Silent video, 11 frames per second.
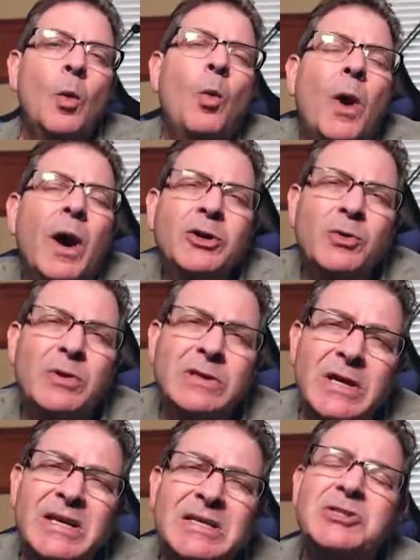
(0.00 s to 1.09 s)
Wandering
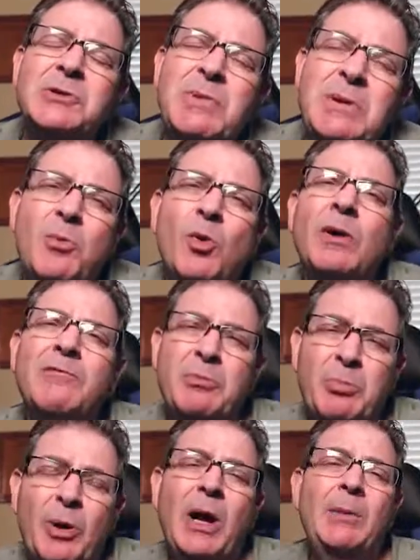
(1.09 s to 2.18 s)
tends to be more of a
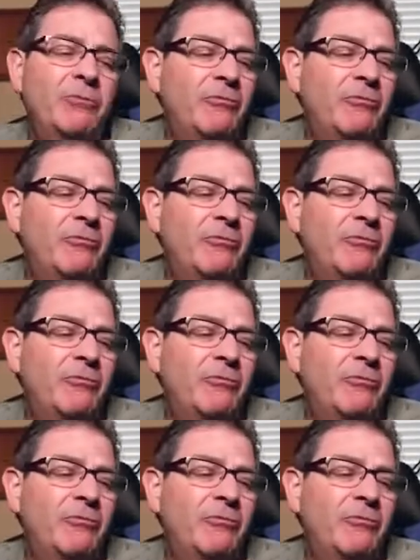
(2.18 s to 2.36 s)
problem